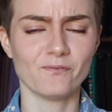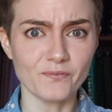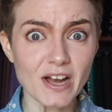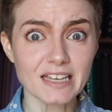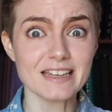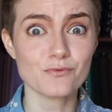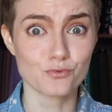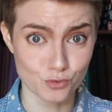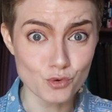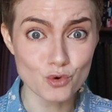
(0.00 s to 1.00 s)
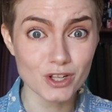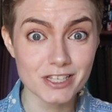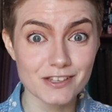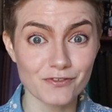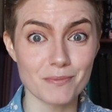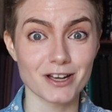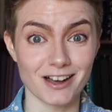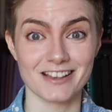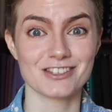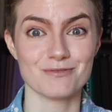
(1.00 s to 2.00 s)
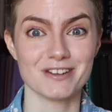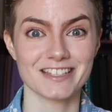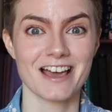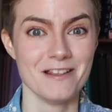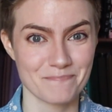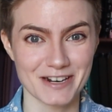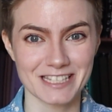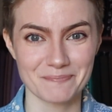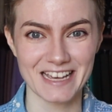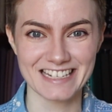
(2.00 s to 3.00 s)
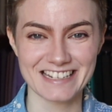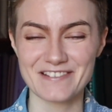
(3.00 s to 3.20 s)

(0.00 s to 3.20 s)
fucking rules from a costume design perspective.